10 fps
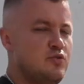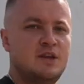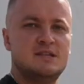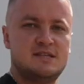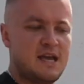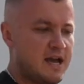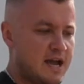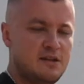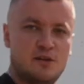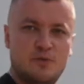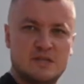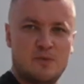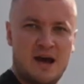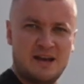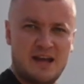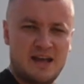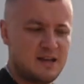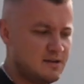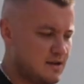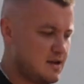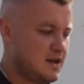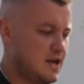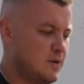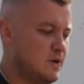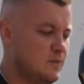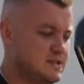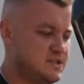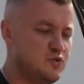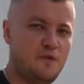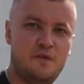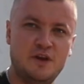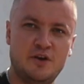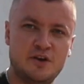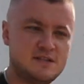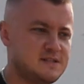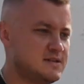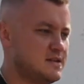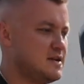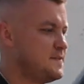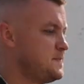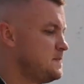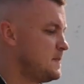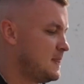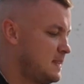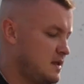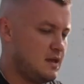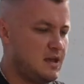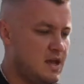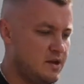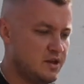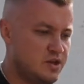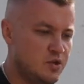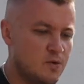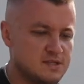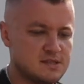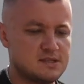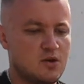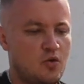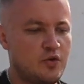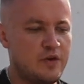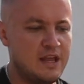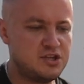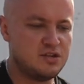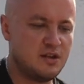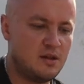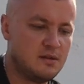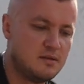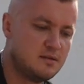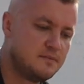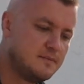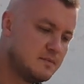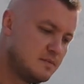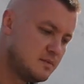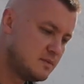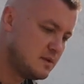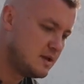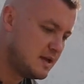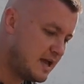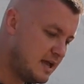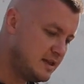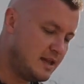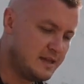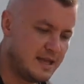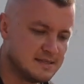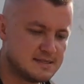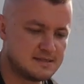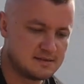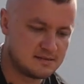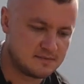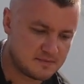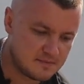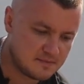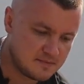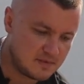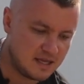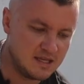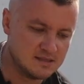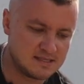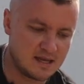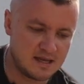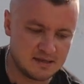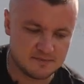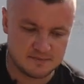You can see I handle it with one hand, even with two fingers, and it uses original hella LEDs inside.